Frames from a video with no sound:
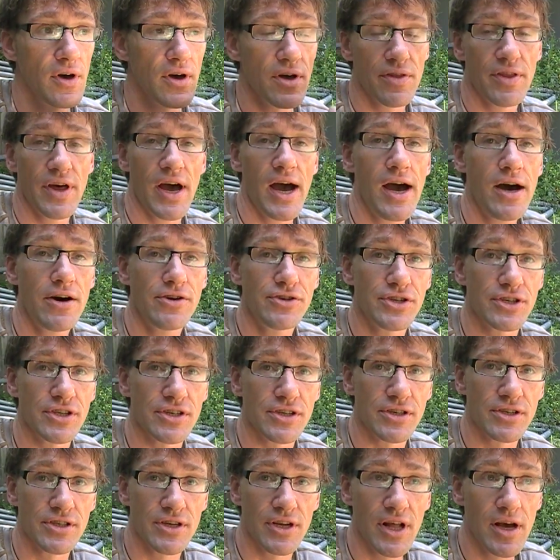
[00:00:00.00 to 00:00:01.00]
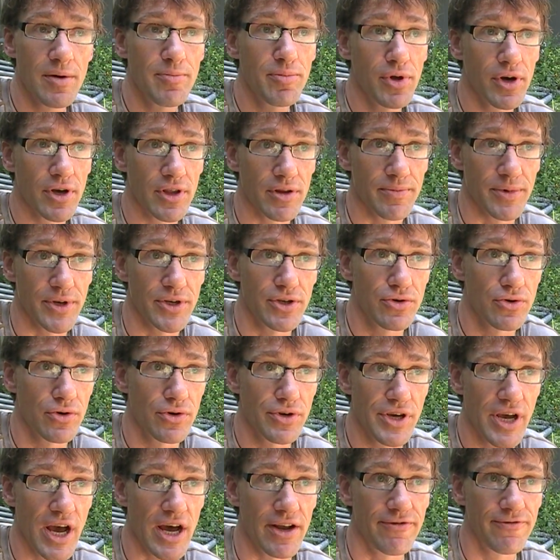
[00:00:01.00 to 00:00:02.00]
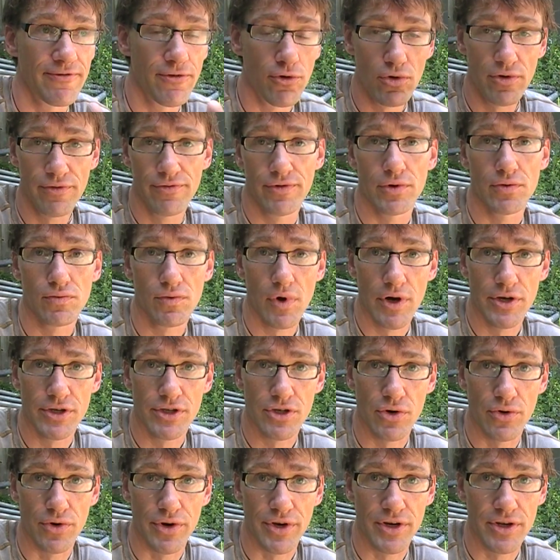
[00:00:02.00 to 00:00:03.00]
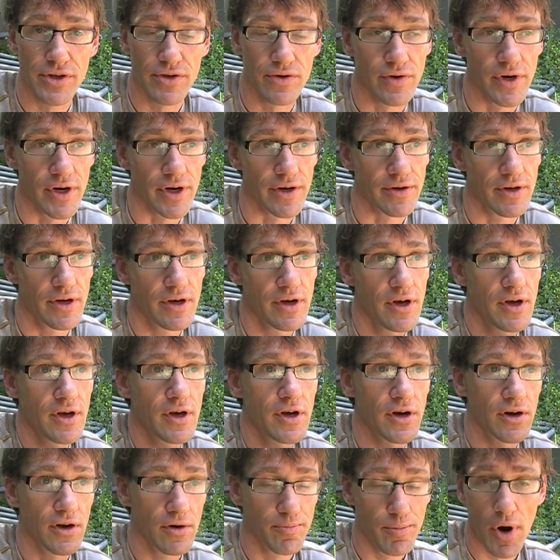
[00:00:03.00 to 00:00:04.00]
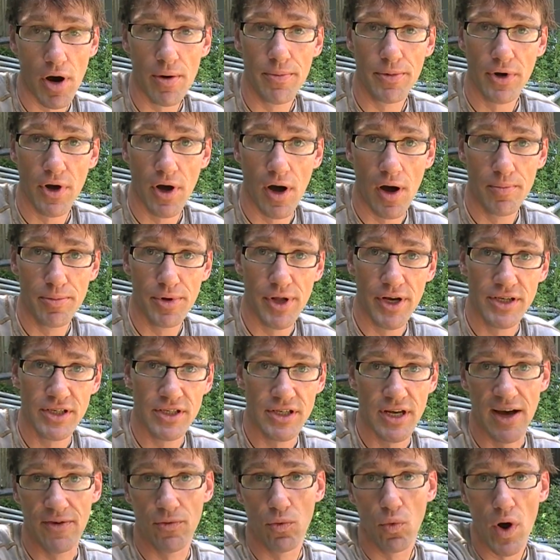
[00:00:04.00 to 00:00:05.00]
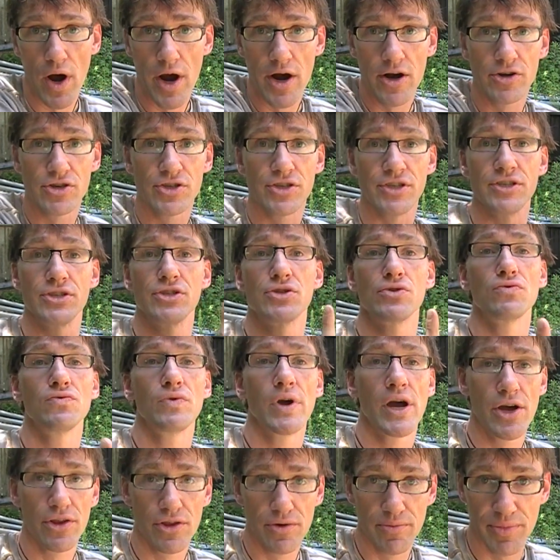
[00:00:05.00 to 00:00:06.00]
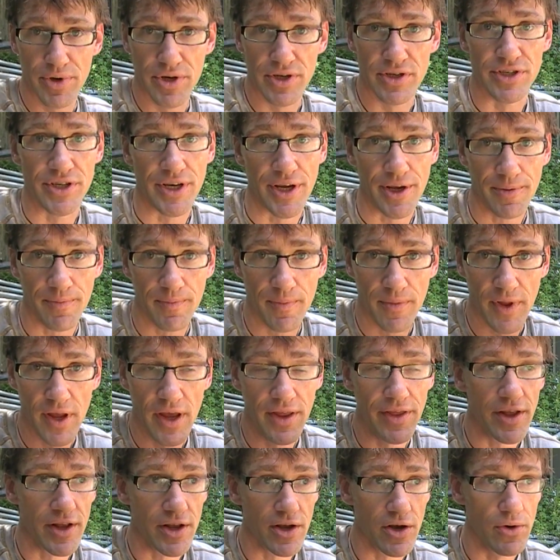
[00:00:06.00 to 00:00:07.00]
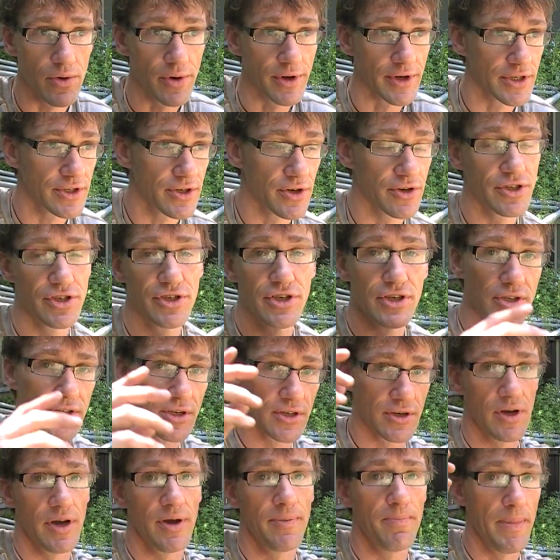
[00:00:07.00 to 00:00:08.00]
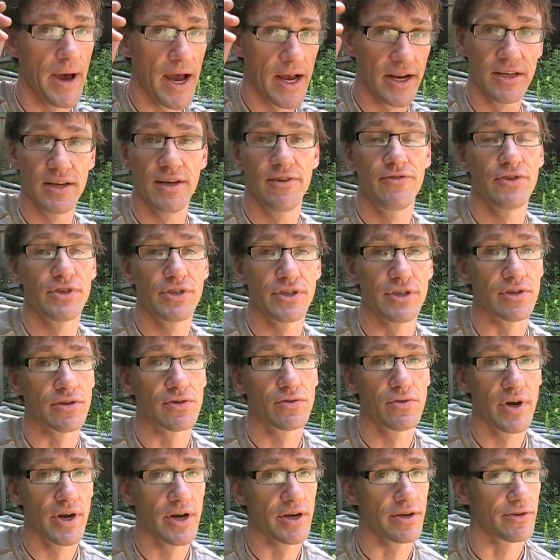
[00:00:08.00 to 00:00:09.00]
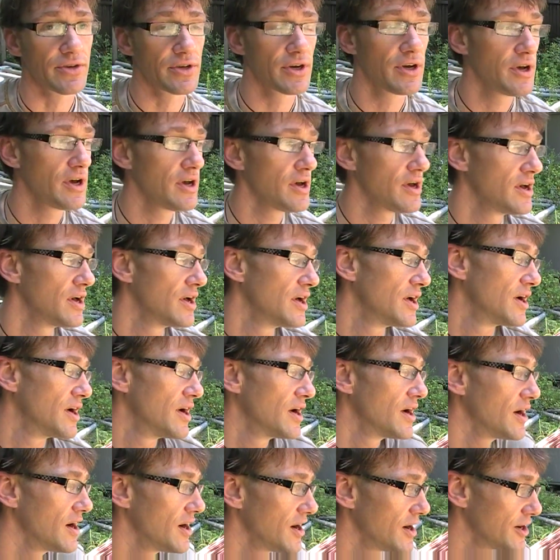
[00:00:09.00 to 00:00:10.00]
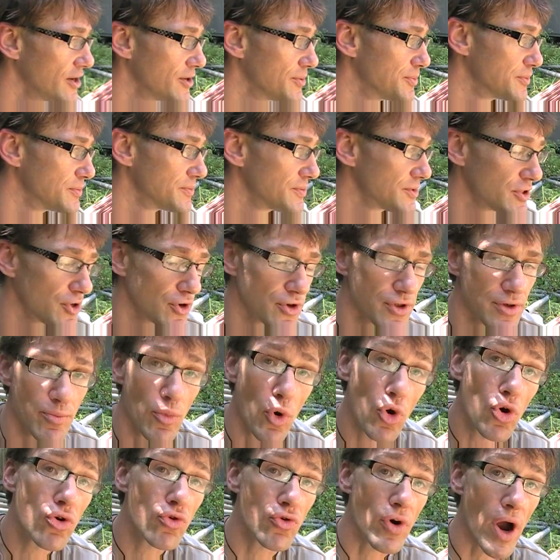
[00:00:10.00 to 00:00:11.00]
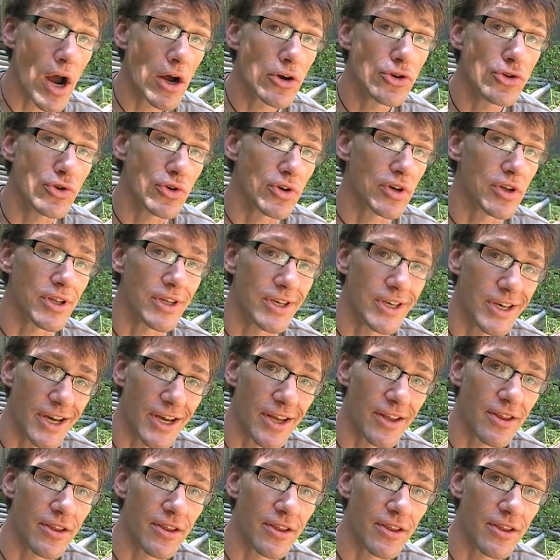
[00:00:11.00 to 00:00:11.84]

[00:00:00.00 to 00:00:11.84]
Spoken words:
The houses that I plugged them into only had 4-foot rods going into the ground. The apartment complexes have wires that surround the building and then go in, so it's just a magnificent ground. So the more ground you can get,